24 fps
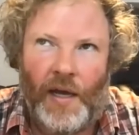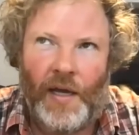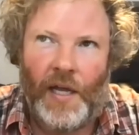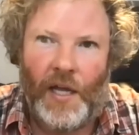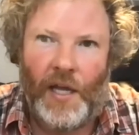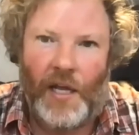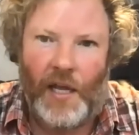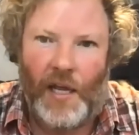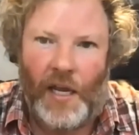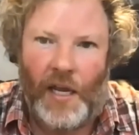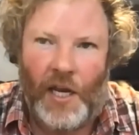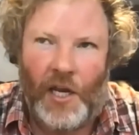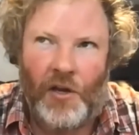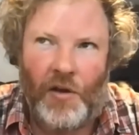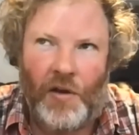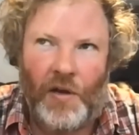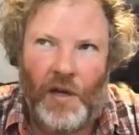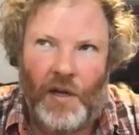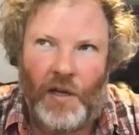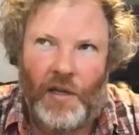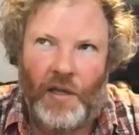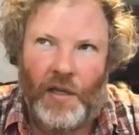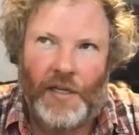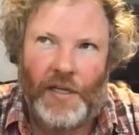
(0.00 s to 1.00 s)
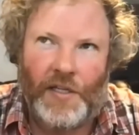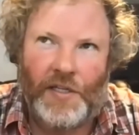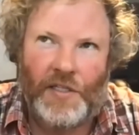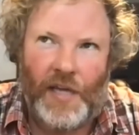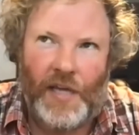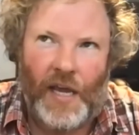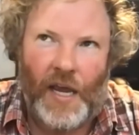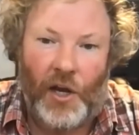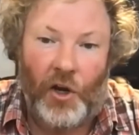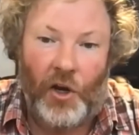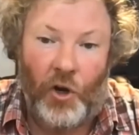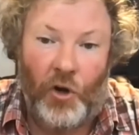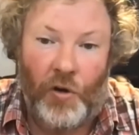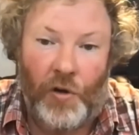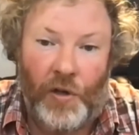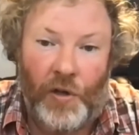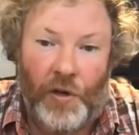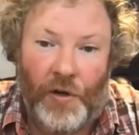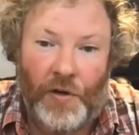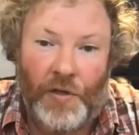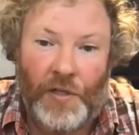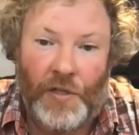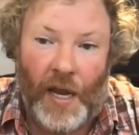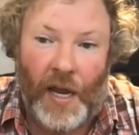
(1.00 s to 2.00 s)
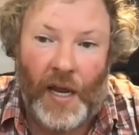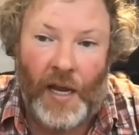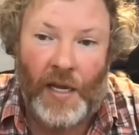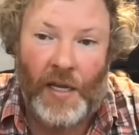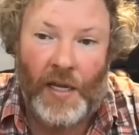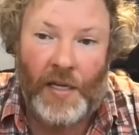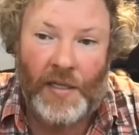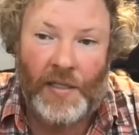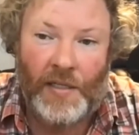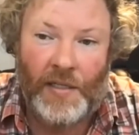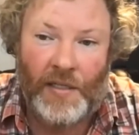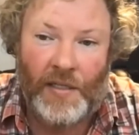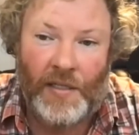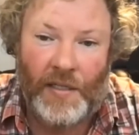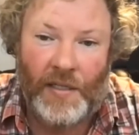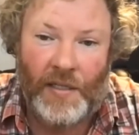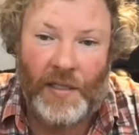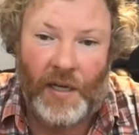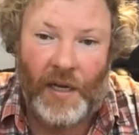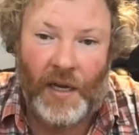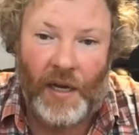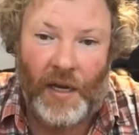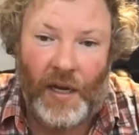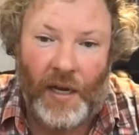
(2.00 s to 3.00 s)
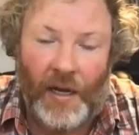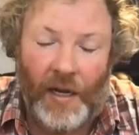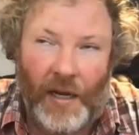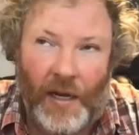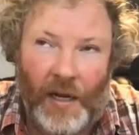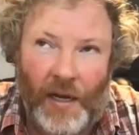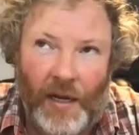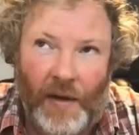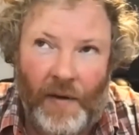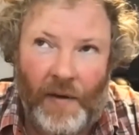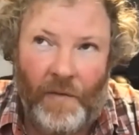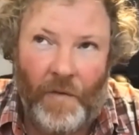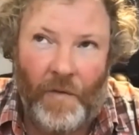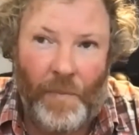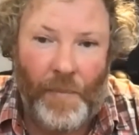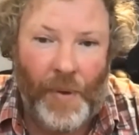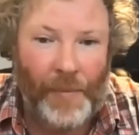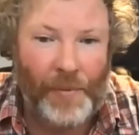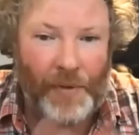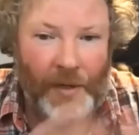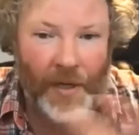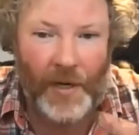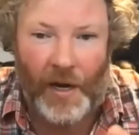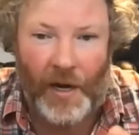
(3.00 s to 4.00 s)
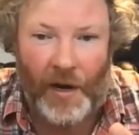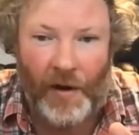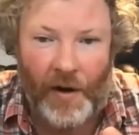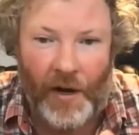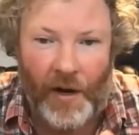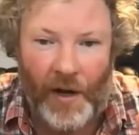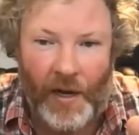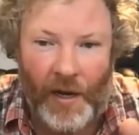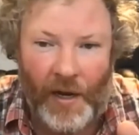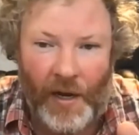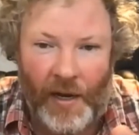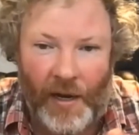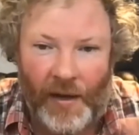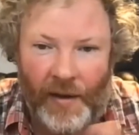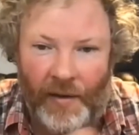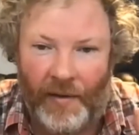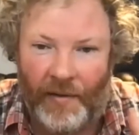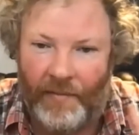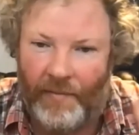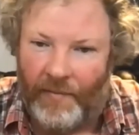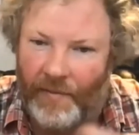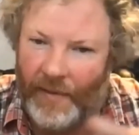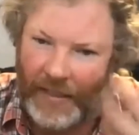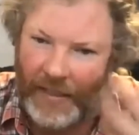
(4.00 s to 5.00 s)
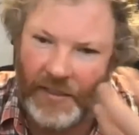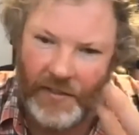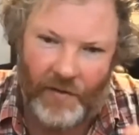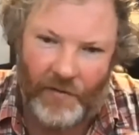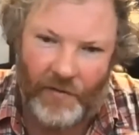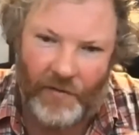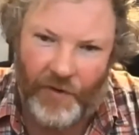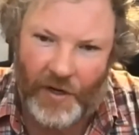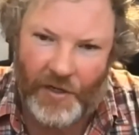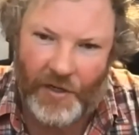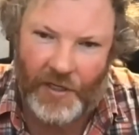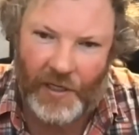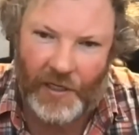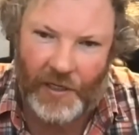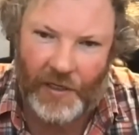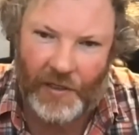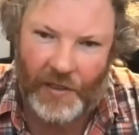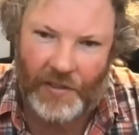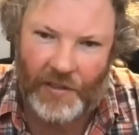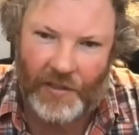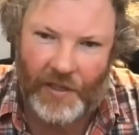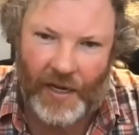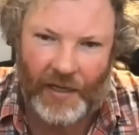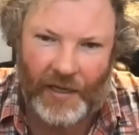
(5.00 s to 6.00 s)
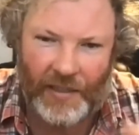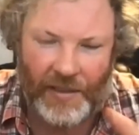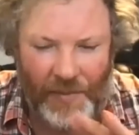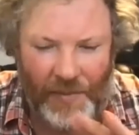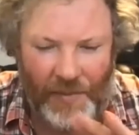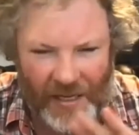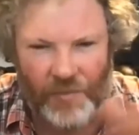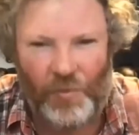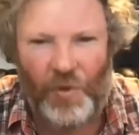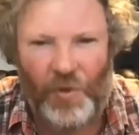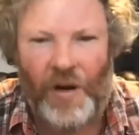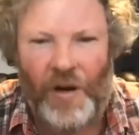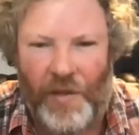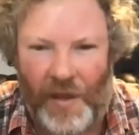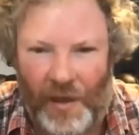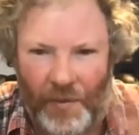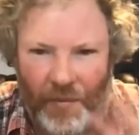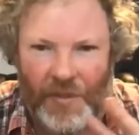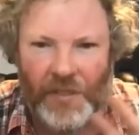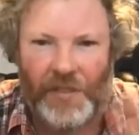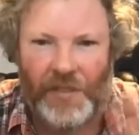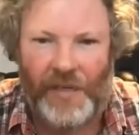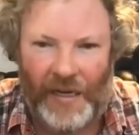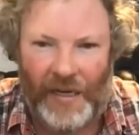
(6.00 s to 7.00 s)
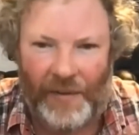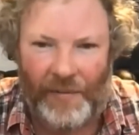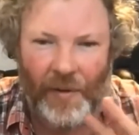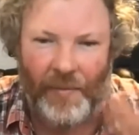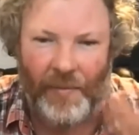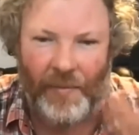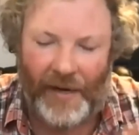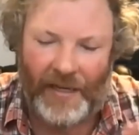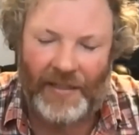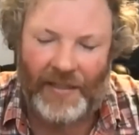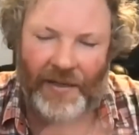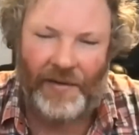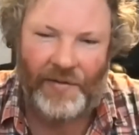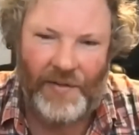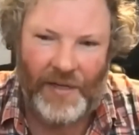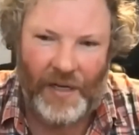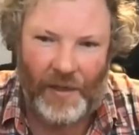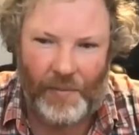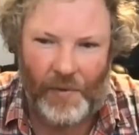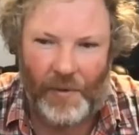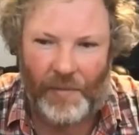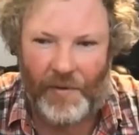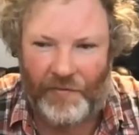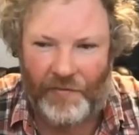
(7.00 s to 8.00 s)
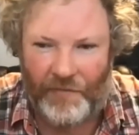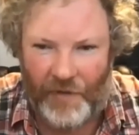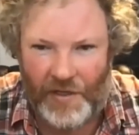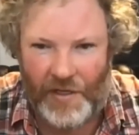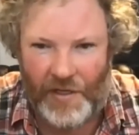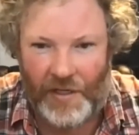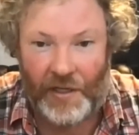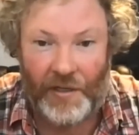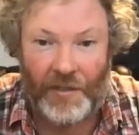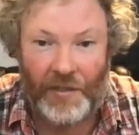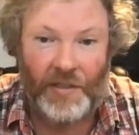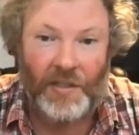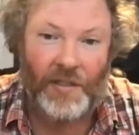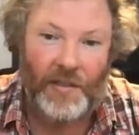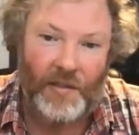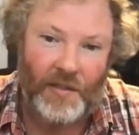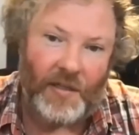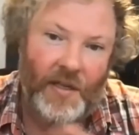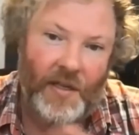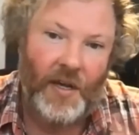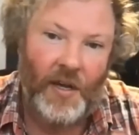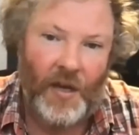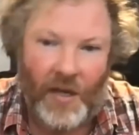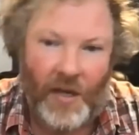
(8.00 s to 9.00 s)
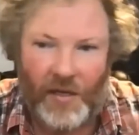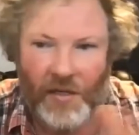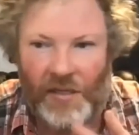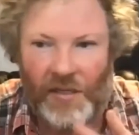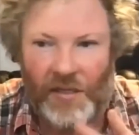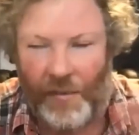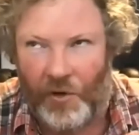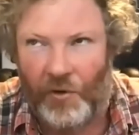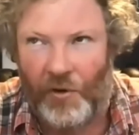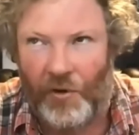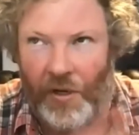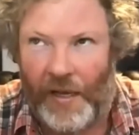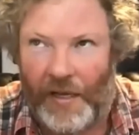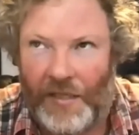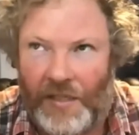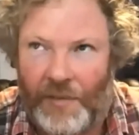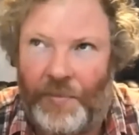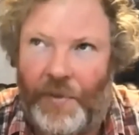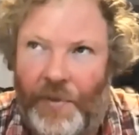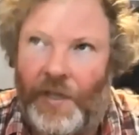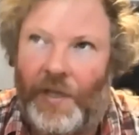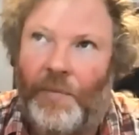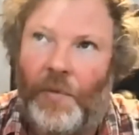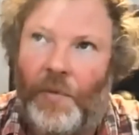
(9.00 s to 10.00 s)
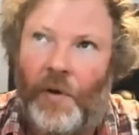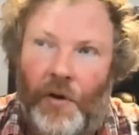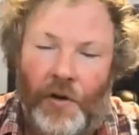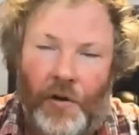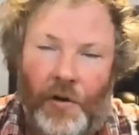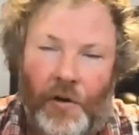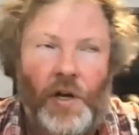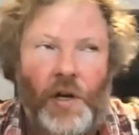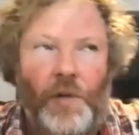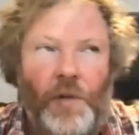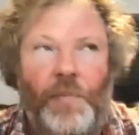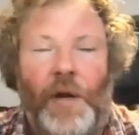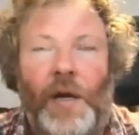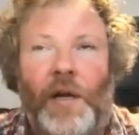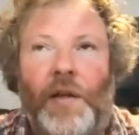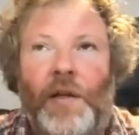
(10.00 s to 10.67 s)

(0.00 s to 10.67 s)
in, let's say, earlier days, Republican era, less of the frontiers thing. I mean, that's one thing misleading about, I guess I've said about frontiers, is to some degree less applicable earlier, but